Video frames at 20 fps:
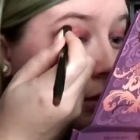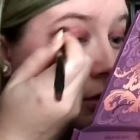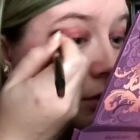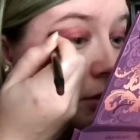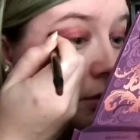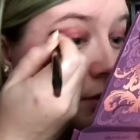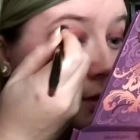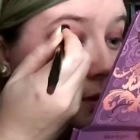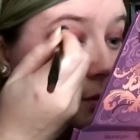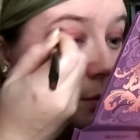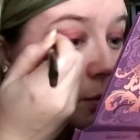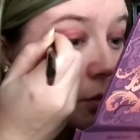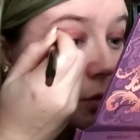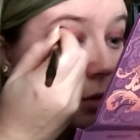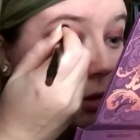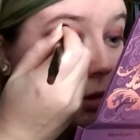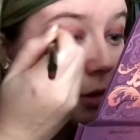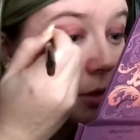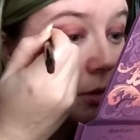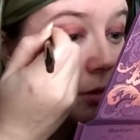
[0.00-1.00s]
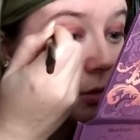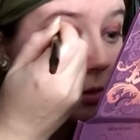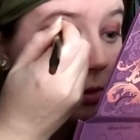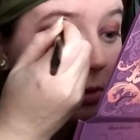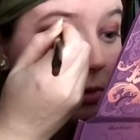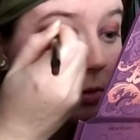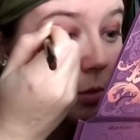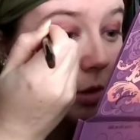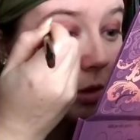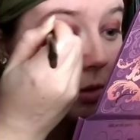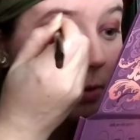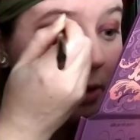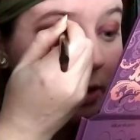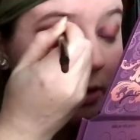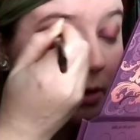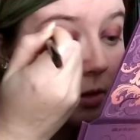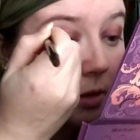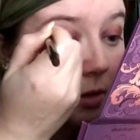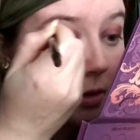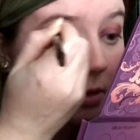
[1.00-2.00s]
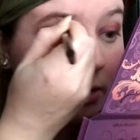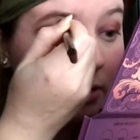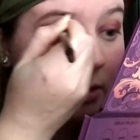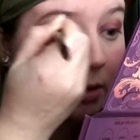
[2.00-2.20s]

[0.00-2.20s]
Kind of smoke it out a little bit back there